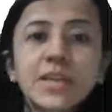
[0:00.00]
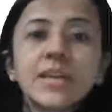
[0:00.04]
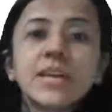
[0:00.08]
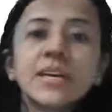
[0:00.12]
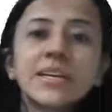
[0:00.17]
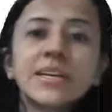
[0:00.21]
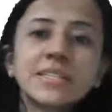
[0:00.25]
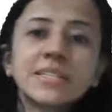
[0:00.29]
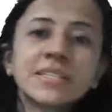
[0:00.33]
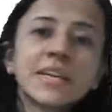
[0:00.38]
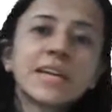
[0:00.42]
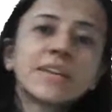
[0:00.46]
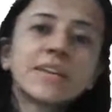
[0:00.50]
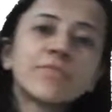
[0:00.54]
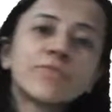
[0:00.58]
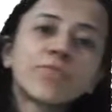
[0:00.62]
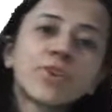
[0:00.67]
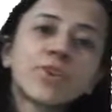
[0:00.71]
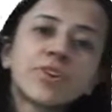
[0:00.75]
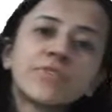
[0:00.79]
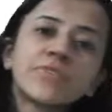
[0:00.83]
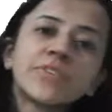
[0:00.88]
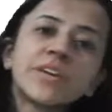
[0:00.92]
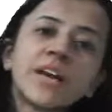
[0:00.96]
In that,
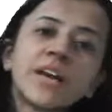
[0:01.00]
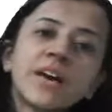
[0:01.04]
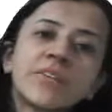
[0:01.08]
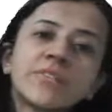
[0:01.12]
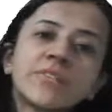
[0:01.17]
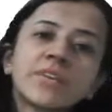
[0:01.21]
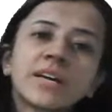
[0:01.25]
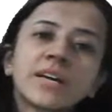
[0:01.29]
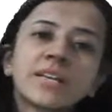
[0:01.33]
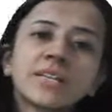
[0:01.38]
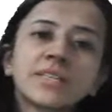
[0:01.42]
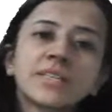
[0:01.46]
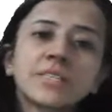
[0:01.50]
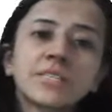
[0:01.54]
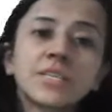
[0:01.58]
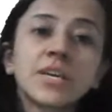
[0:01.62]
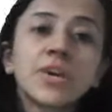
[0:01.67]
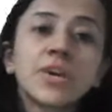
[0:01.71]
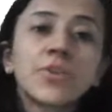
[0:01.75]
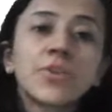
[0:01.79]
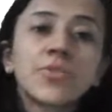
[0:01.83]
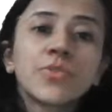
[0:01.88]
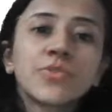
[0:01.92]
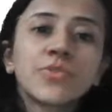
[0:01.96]
what we have done is,
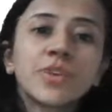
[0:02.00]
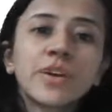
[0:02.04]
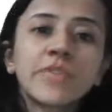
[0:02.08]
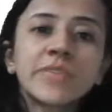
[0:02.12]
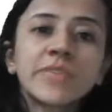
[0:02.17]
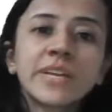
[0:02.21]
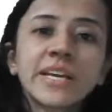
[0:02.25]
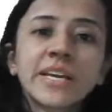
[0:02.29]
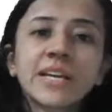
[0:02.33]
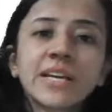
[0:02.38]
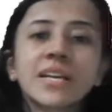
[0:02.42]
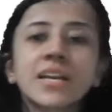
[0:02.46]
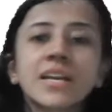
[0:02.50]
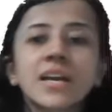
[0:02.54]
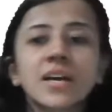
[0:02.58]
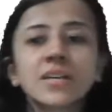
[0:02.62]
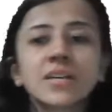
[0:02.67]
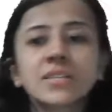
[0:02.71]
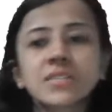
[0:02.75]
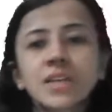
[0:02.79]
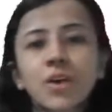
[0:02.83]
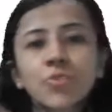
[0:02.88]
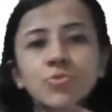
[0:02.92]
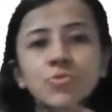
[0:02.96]
we have taken
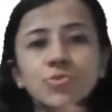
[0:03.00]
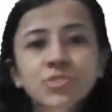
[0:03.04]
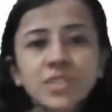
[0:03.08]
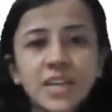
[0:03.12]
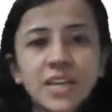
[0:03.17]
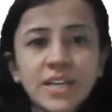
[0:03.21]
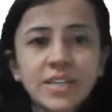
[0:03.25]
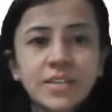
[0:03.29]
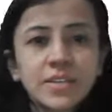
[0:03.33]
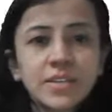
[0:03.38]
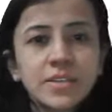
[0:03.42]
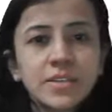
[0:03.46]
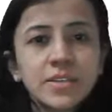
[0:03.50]
lungs outside